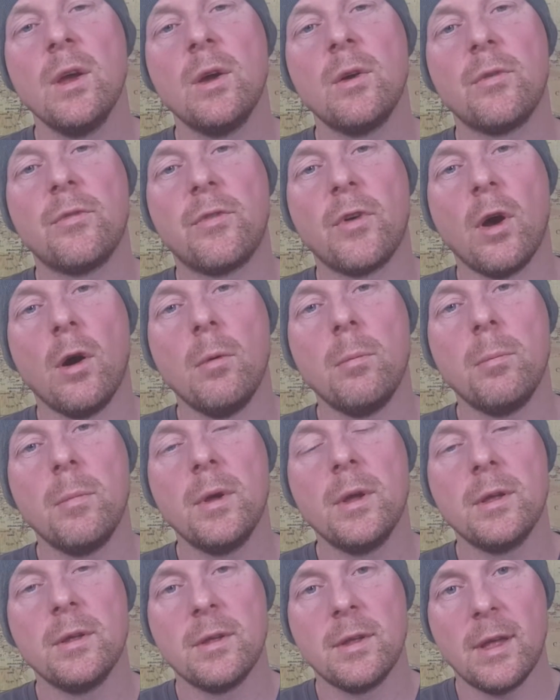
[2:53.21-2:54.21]

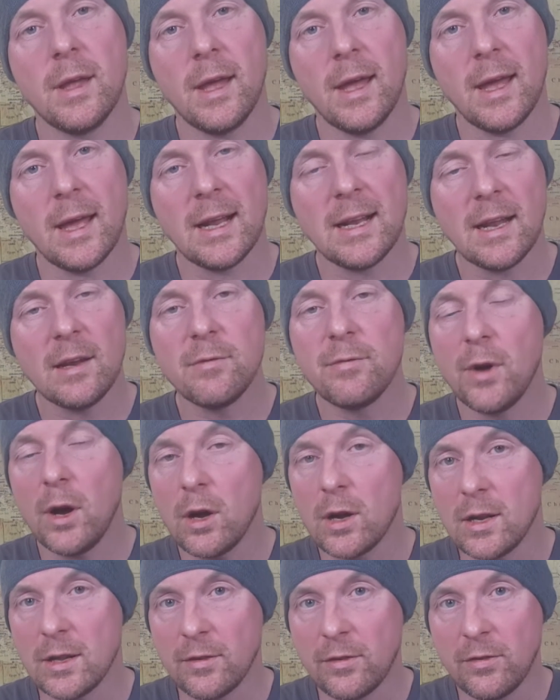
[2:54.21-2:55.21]
from
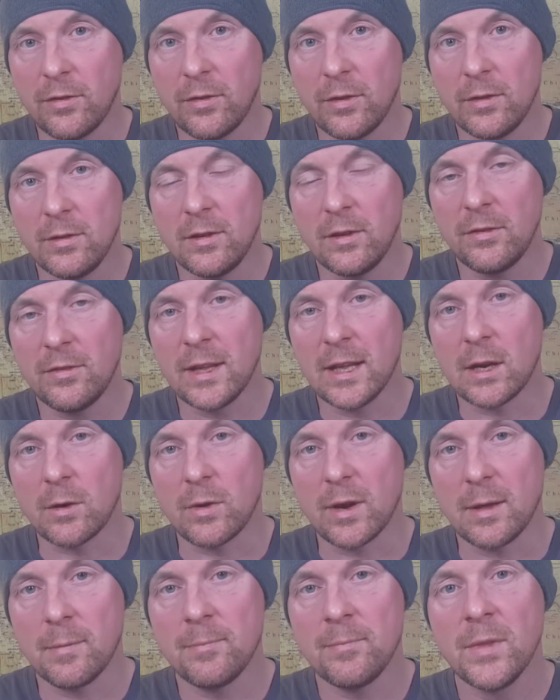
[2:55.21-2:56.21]
Glenfarclas
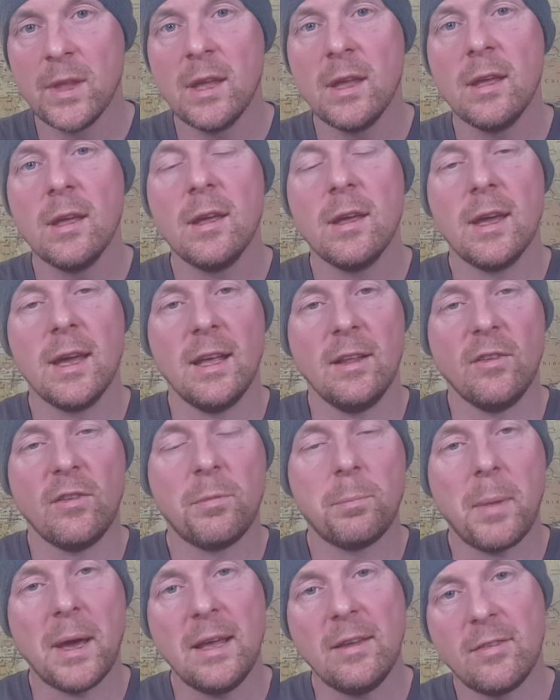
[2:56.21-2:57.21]
distillery in
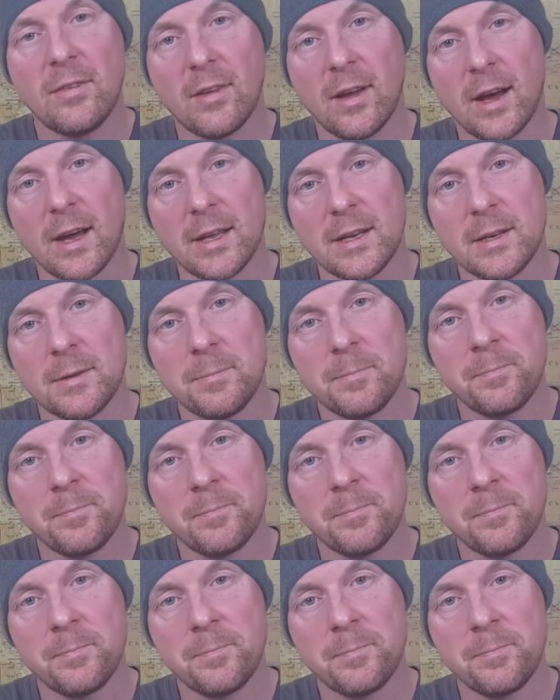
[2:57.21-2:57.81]
Speyside.